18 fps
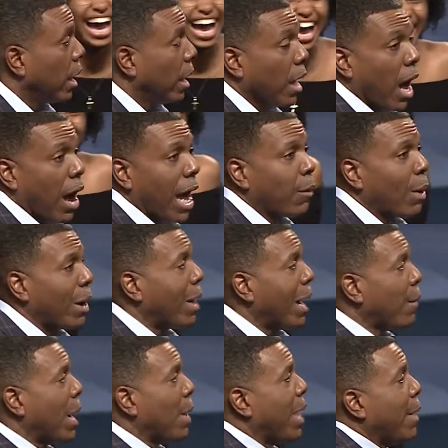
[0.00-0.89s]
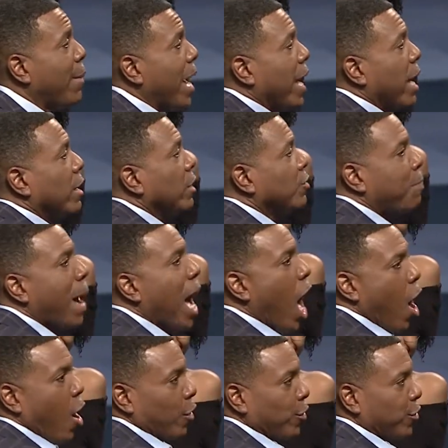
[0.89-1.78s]
All right, wait, wait, wait, wait, wait.
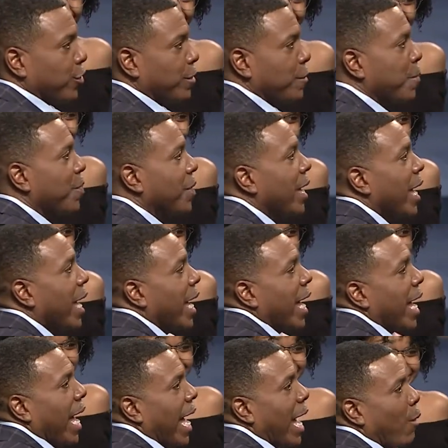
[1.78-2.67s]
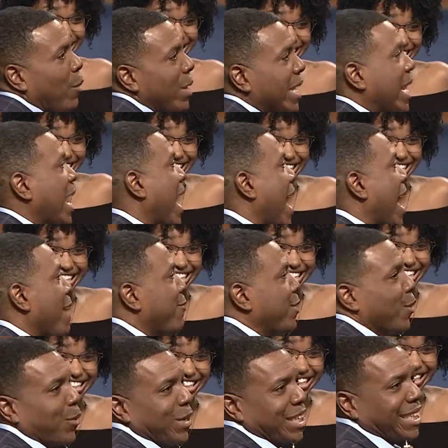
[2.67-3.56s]
Pause. And we laugh
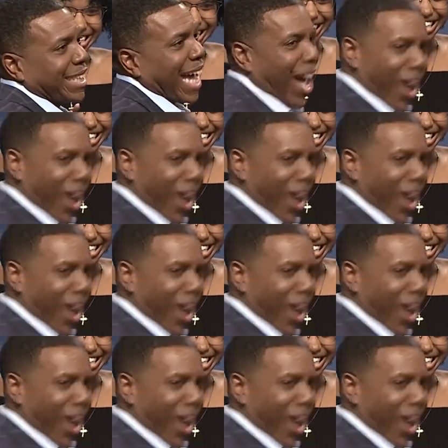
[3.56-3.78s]
and we shout,